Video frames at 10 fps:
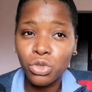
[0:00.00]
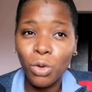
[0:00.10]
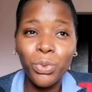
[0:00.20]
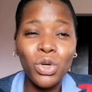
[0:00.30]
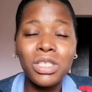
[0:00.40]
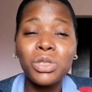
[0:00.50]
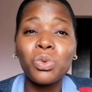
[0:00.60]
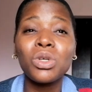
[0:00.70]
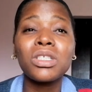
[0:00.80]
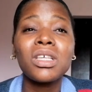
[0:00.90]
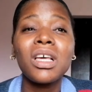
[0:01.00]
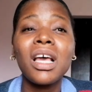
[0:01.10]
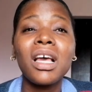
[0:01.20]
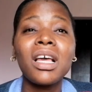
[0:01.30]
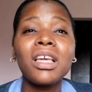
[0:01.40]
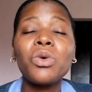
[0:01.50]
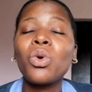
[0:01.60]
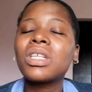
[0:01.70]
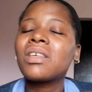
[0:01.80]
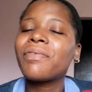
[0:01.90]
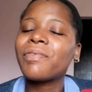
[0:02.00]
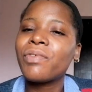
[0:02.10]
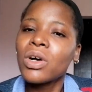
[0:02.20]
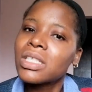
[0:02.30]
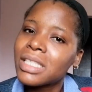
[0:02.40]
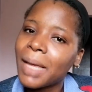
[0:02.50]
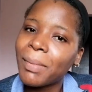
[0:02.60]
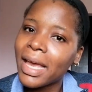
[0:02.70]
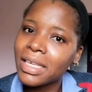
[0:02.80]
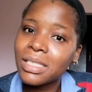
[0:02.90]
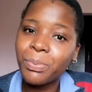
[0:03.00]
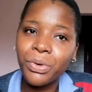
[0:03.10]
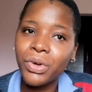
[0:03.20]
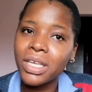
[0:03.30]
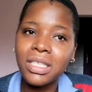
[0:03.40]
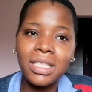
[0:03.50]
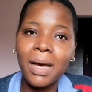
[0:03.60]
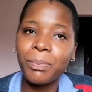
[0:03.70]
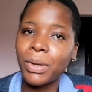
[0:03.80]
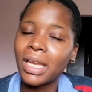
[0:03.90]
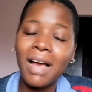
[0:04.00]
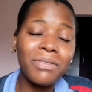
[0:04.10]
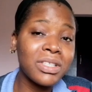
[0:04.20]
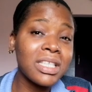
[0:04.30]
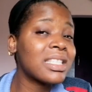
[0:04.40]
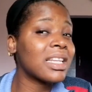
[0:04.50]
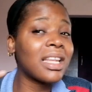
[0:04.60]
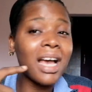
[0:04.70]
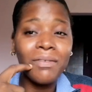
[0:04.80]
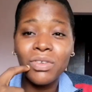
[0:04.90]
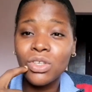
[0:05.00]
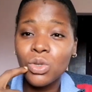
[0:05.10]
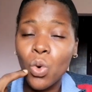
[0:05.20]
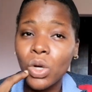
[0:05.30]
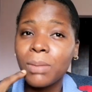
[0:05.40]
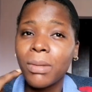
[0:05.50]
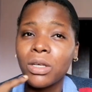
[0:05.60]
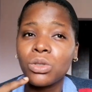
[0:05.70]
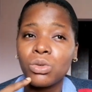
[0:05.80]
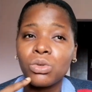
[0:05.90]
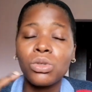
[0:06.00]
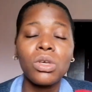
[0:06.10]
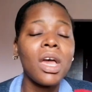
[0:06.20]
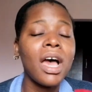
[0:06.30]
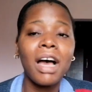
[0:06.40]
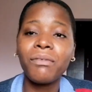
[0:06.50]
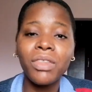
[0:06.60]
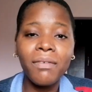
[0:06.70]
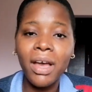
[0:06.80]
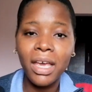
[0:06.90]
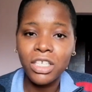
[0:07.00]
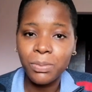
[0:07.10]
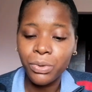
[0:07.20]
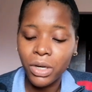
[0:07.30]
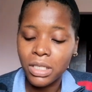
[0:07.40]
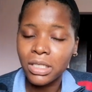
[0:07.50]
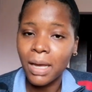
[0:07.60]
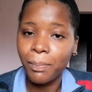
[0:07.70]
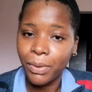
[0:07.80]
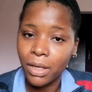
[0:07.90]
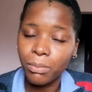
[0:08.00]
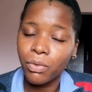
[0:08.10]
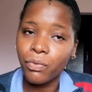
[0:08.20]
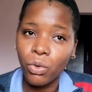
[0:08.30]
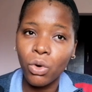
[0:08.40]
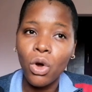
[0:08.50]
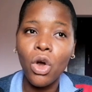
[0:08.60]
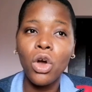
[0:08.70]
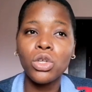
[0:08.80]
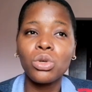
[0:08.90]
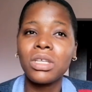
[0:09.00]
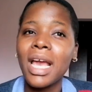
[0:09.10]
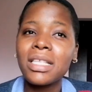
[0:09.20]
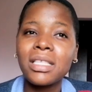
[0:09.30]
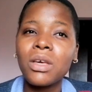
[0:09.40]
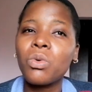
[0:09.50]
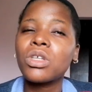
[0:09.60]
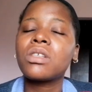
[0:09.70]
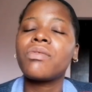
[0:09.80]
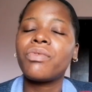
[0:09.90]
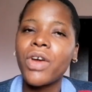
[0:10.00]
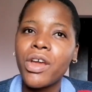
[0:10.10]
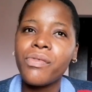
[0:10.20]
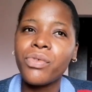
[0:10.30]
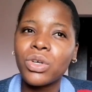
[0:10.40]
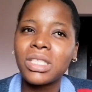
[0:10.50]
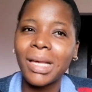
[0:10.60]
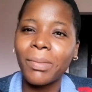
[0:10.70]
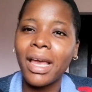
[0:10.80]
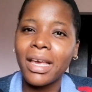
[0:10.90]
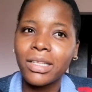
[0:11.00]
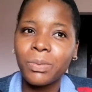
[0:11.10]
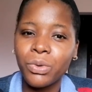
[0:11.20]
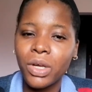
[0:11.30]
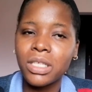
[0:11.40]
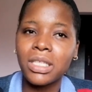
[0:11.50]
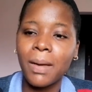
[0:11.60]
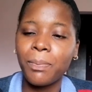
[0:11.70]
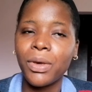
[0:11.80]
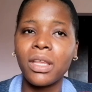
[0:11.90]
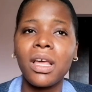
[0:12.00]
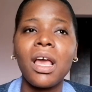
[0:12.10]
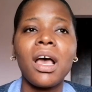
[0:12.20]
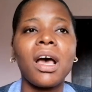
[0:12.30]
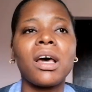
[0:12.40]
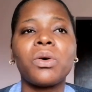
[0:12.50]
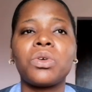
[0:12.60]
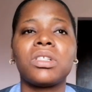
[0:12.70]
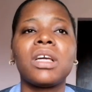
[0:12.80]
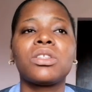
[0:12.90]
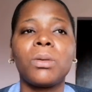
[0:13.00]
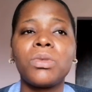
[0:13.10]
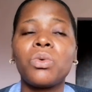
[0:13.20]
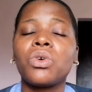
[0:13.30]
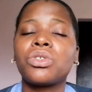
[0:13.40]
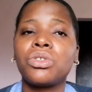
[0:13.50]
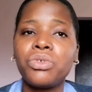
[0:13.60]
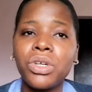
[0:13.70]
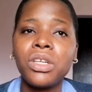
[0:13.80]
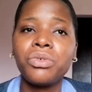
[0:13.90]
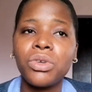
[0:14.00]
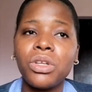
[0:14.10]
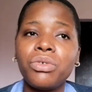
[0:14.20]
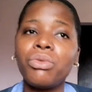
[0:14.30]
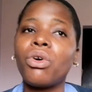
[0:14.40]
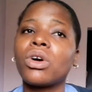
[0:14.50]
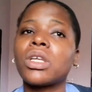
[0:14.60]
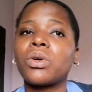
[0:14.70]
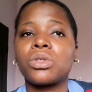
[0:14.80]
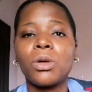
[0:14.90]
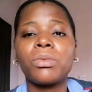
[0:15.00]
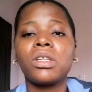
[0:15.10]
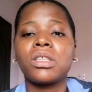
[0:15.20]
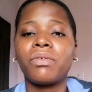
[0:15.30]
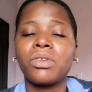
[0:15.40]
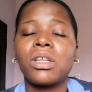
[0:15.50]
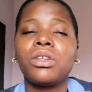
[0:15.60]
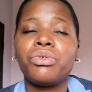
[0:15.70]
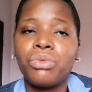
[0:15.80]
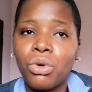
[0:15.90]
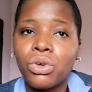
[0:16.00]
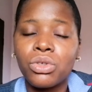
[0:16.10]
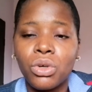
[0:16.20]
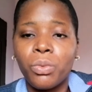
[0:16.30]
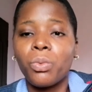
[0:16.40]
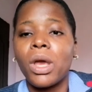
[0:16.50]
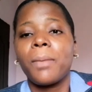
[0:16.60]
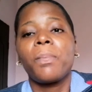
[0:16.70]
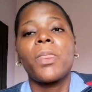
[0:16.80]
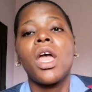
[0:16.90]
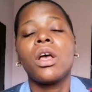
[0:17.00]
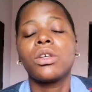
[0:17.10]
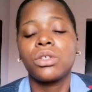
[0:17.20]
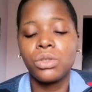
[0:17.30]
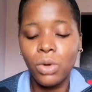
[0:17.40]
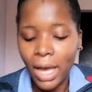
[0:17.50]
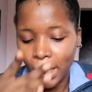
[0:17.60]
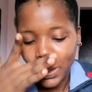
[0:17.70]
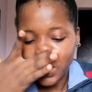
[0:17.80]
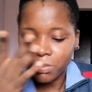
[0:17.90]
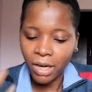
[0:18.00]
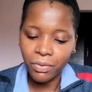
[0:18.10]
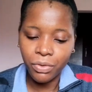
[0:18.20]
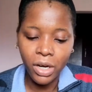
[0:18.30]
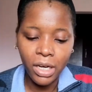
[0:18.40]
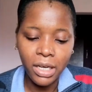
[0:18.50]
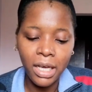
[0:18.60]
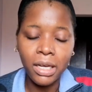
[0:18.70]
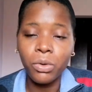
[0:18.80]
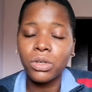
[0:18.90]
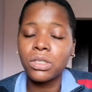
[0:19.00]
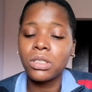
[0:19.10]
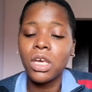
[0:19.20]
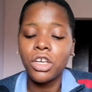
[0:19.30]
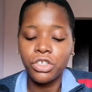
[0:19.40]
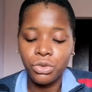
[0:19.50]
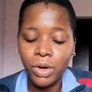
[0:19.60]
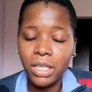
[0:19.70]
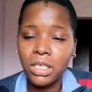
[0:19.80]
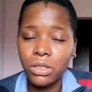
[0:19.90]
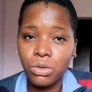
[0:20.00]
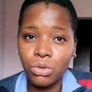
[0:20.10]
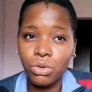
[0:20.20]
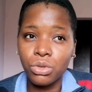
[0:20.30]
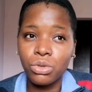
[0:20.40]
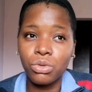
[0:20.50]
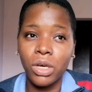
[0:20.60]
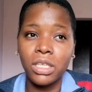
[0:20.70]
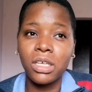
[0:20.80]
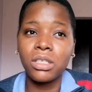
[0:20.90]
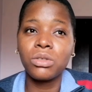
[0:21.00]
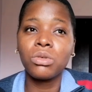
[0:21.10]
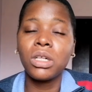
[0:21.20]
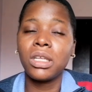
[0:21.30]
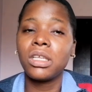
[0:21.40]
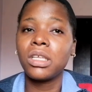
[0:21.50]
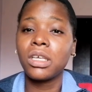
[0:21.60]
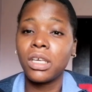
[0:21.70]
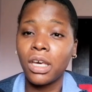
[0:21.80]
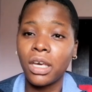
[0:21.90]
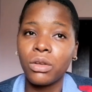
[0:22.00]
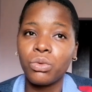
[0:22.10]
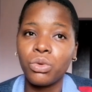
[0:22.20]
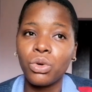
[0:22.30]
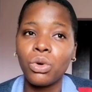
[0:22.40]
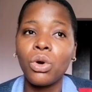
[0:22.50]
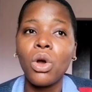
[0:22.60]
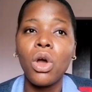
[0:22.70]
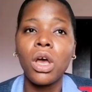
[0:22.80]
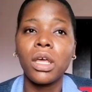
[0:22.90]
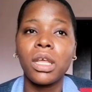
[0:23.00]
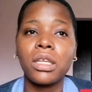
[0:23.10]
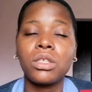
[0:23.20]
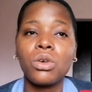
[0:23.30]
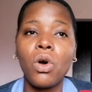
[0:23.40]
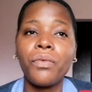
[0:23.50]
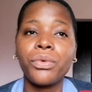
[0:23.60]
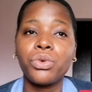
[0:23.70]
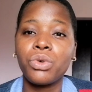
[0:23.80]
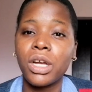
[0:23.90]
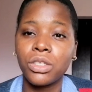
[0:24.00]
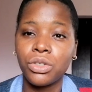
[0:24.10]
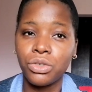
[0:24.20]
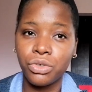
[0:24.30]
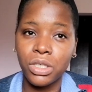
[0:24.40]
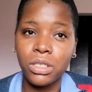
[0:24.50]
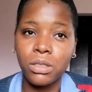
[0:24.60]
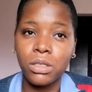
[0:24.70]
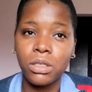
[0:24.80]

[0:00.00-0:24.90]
was wrong, because it was the first time I experienced that pain. Since I started having this hole in my tooth, I've never experienced that pain before. So yesterday was the very first time I experienced that pain. And I was like, something was really, really wrong. There was something definitely wrong somewhere. So I called my friend and I was directed to go to a dental clinic here in Uyo that is off Uran Street.